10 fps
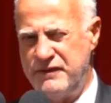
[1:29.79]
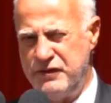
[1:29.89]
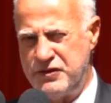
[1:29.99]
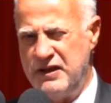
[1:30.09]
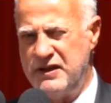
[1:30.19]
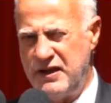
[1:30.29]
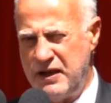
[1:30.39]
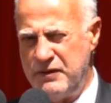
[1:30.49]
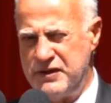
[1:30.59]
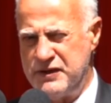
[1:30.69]
in Kenya
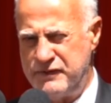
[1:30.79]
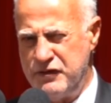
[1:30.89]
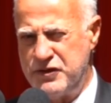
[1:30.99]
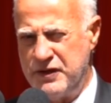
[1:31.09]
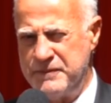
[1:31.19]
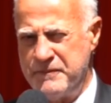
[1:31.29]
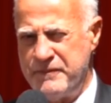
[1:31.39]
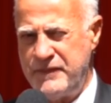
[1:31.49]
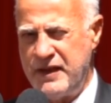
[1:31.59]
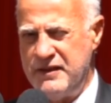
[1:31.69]
Airways' future.
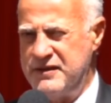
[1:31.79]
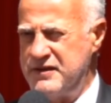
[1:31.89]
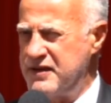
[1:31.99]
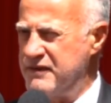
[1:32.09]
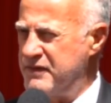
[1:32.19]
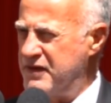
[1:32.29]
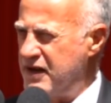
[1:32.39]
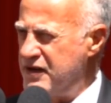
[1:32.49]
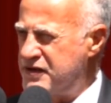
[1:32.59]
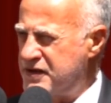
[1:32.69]
This is a
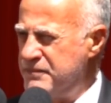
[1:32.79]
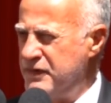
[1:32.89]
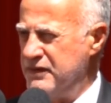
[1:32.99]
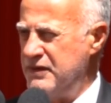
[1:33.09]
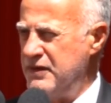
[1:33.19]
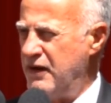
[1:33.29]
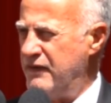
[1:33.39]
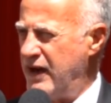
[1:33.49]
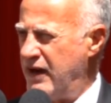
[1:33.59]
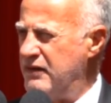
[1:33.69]
great symbol
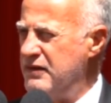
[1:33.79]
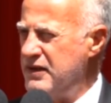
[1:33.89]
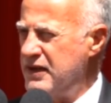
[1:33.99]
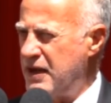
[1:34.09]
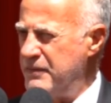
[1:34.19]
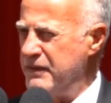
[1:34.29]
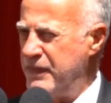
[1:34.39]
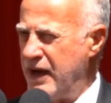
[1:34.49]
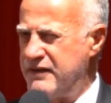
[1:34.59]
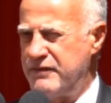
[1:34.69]
of our coming
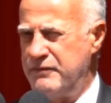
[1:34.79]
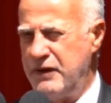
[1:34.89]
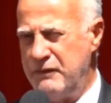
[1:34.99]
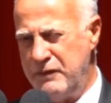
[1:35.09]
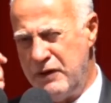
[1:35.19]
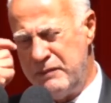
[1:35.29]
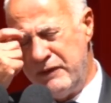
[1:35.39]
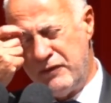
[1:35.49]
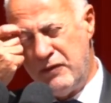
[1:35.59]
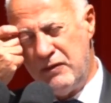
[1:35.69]
back from where we were
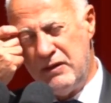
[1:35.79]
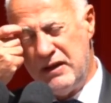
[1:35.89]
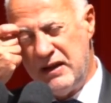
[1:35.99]
before